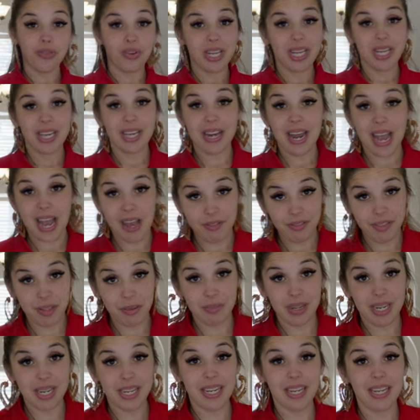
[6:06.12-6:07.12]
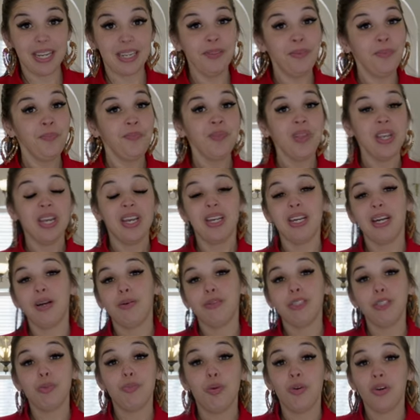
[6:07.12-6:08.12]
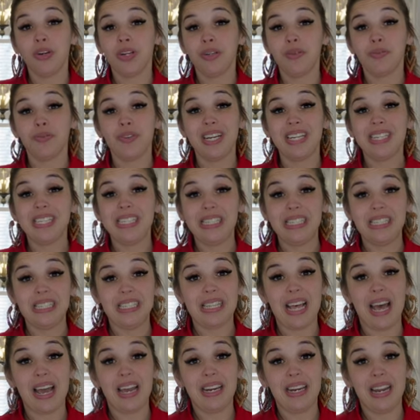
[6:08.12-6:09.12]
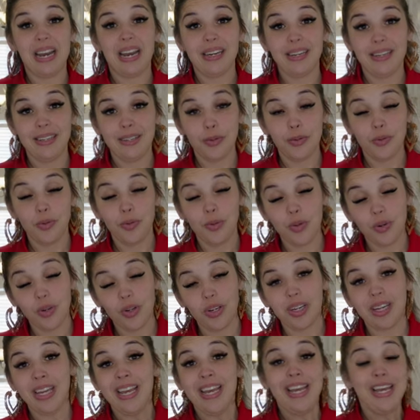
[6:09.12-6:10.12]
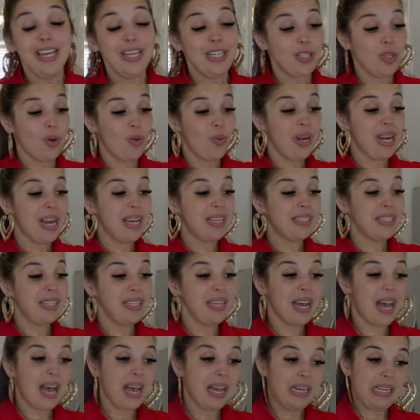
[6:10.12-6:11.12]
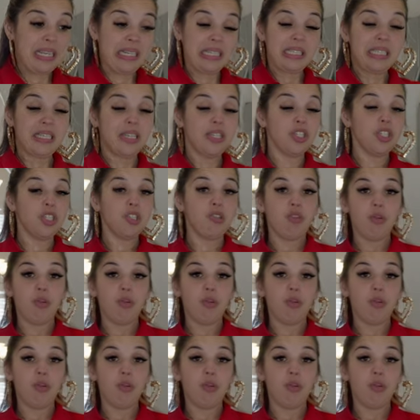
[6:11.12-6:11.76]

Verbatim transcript: Rican, half Dominican, and I was born and raised in Staten Island, New York. So when I see islands, it just